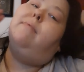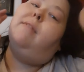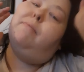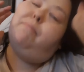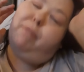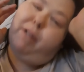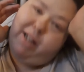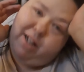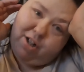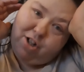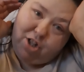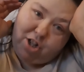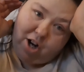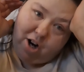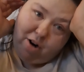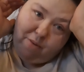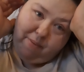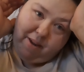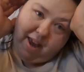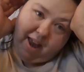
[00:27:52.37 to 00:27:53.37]
Please
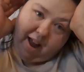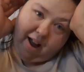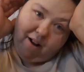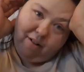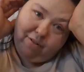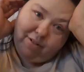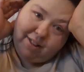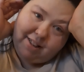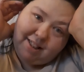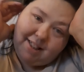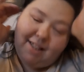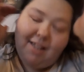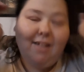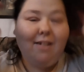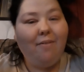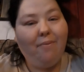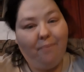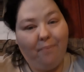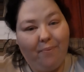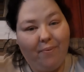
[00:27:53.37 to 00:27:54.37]
share me out.
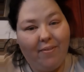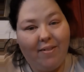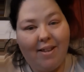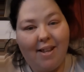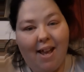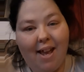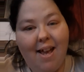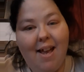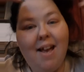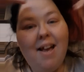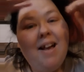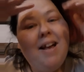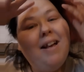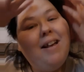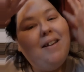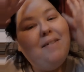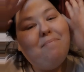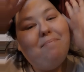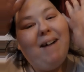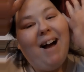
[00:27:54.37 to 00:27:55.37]

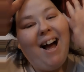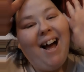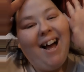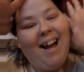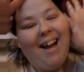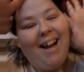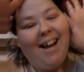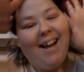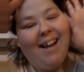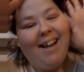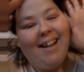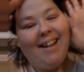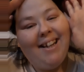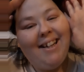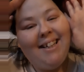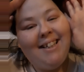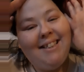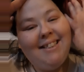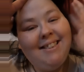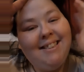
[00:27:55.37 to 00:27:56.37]

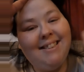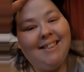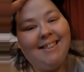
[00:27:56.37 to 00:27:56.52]
Bye.